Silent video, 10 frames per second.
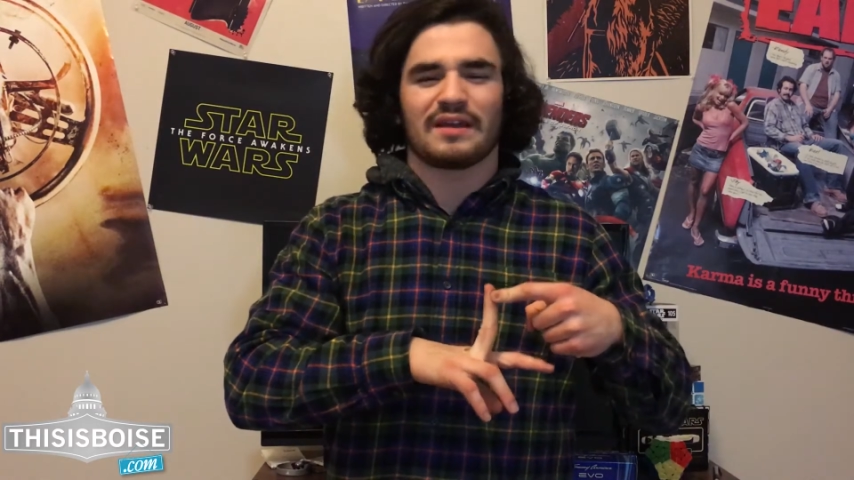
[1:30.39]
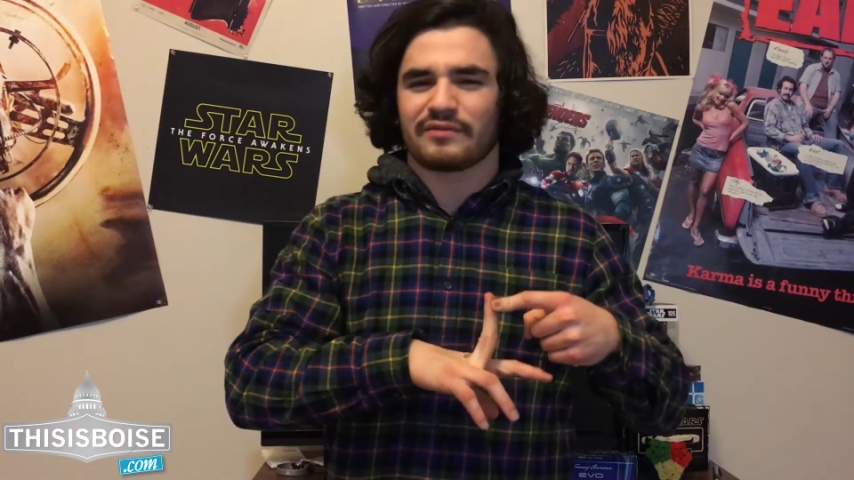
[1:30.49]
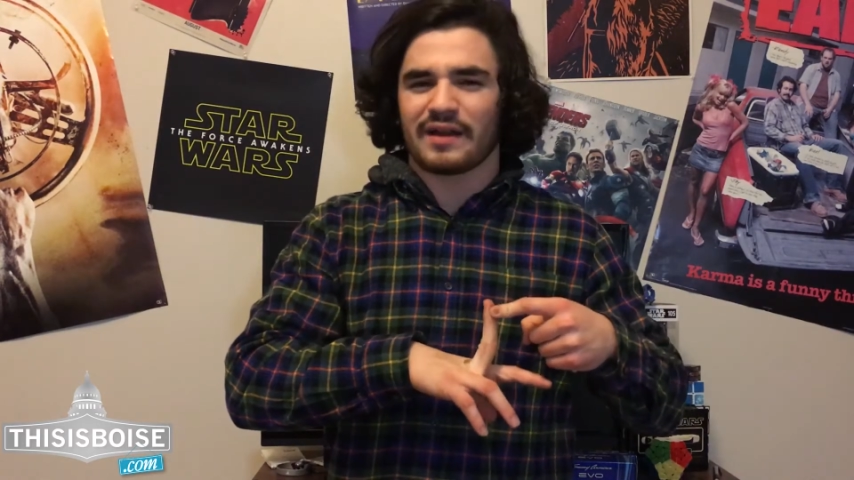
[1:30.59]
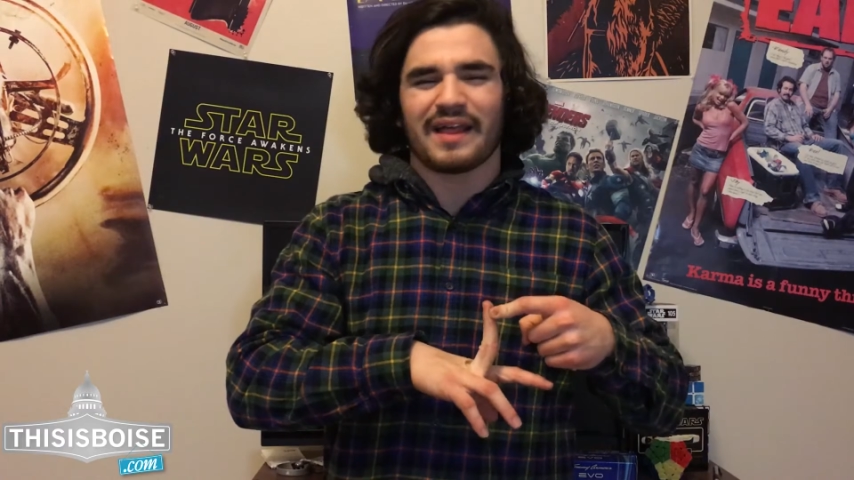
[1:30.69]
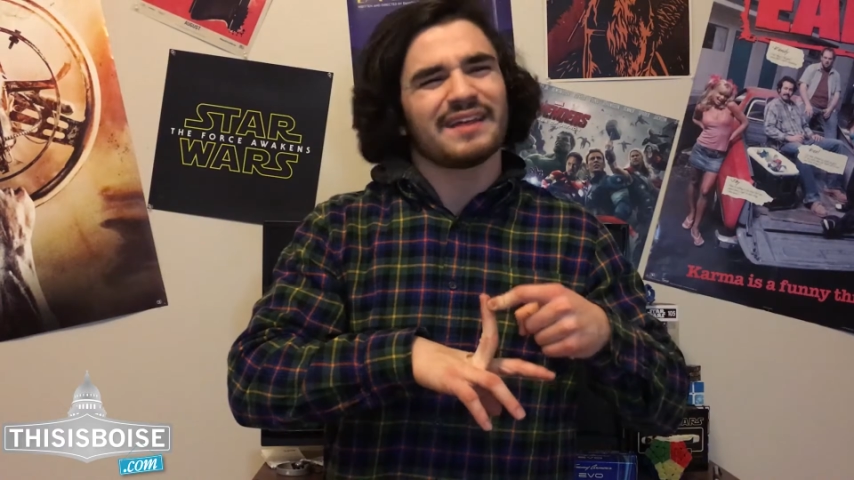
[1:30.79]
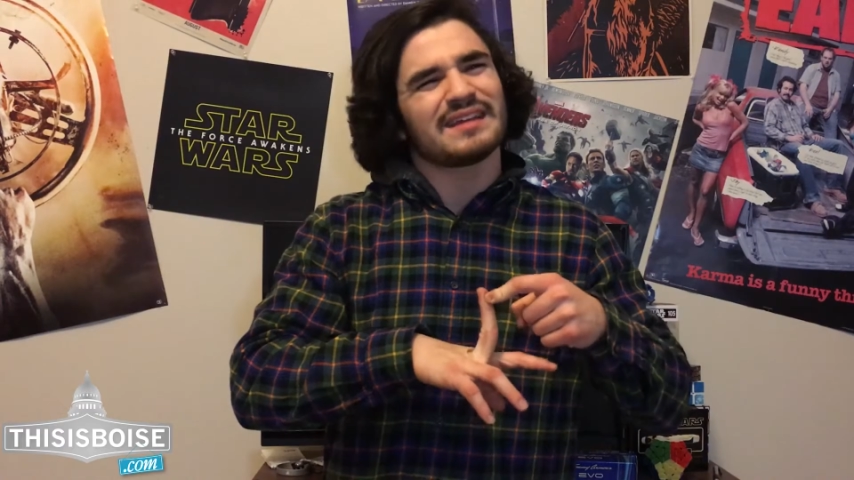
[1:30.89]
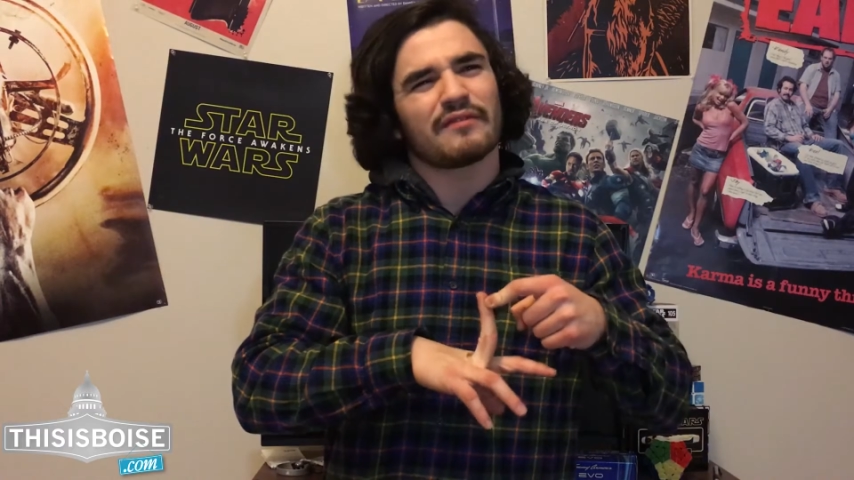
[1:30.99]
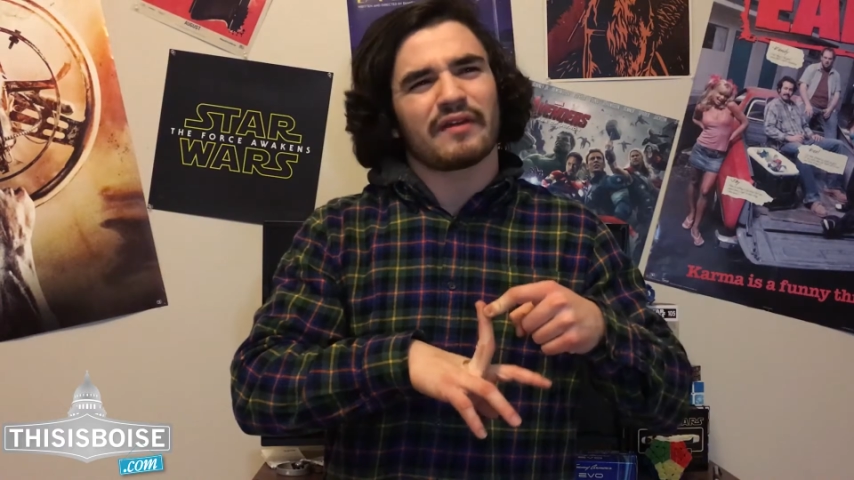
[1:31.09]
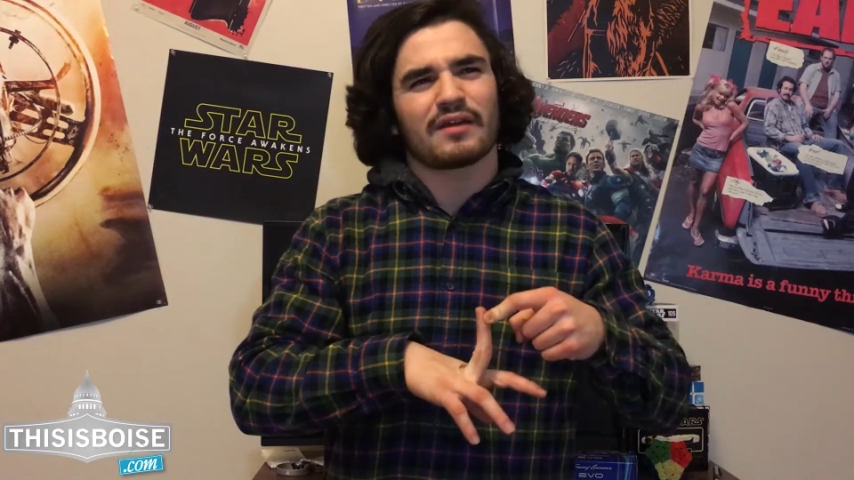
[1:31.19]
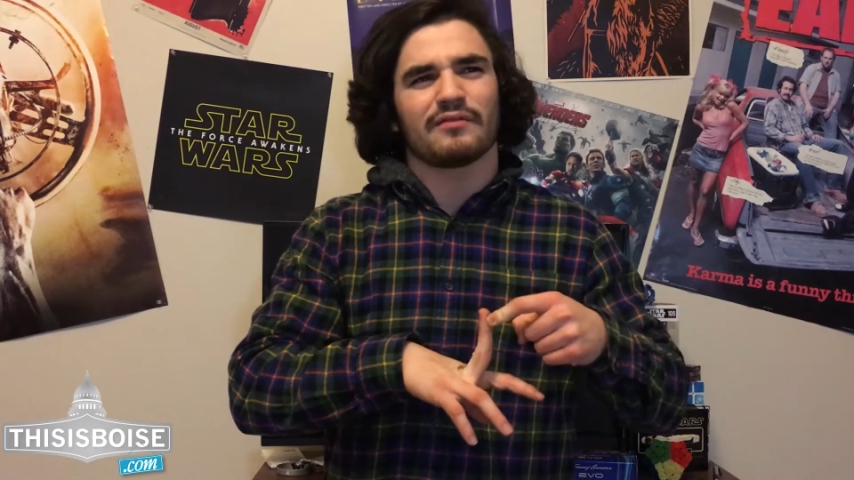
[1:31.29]
I like
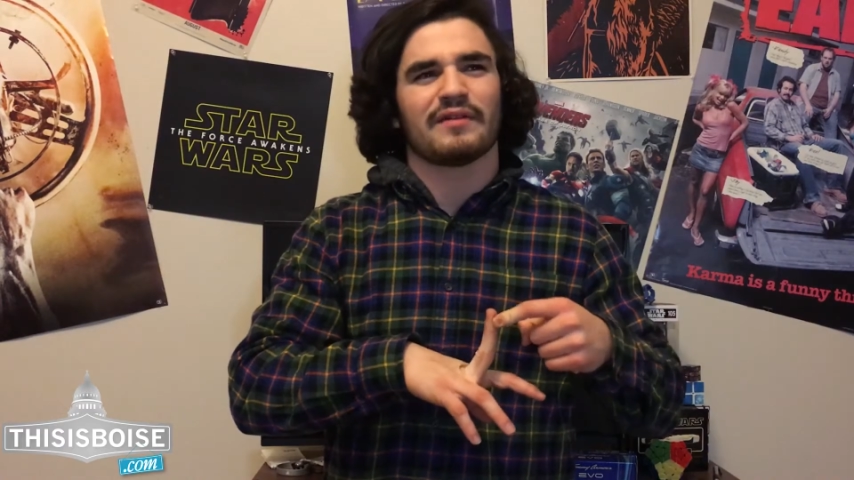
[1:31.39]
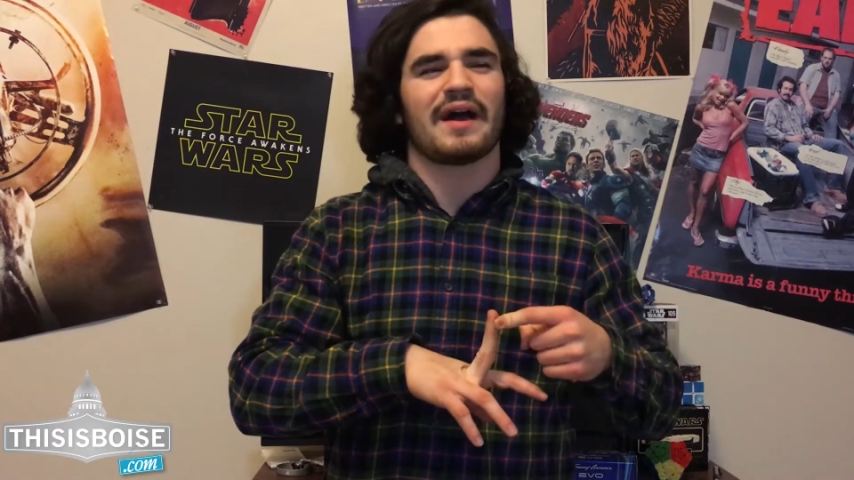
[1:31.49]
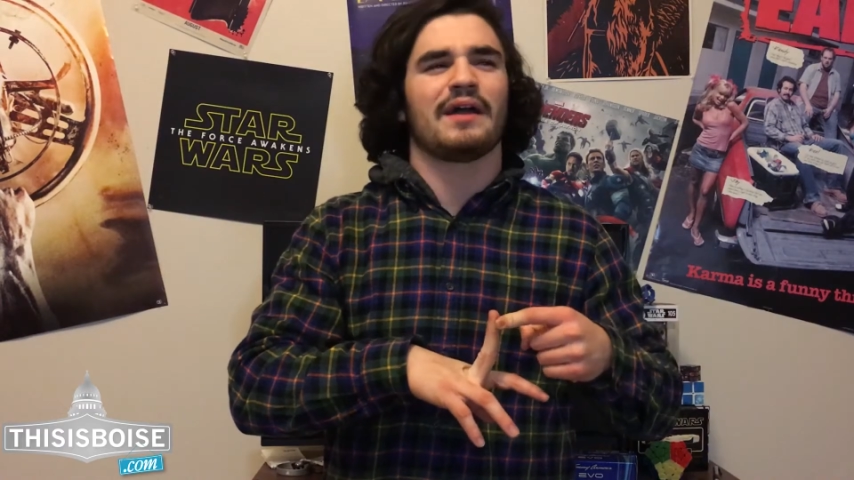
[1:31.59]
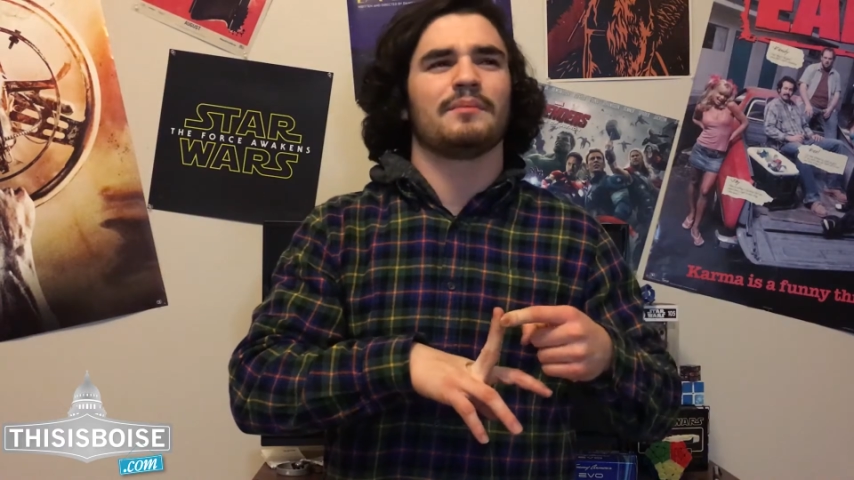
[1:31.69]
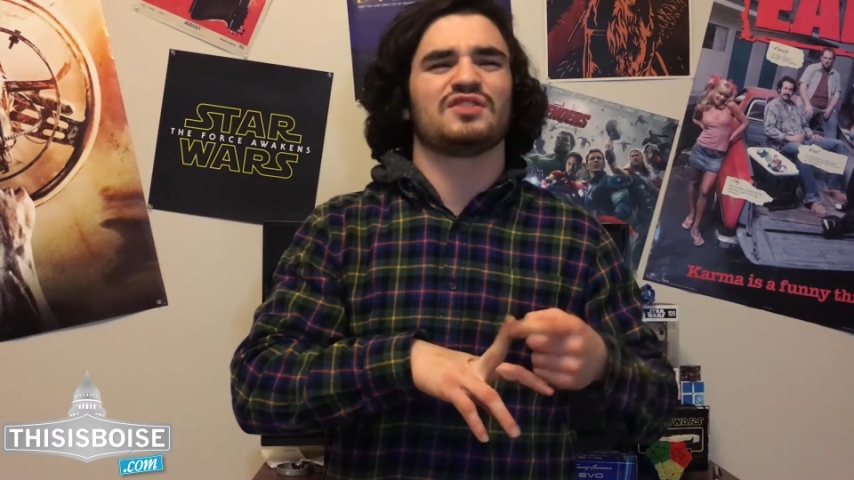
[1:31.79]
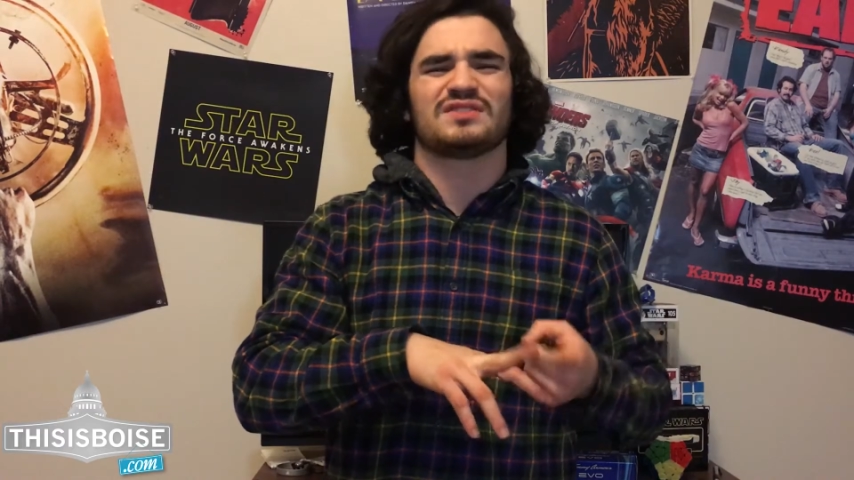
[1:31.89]
Dave Franco fine,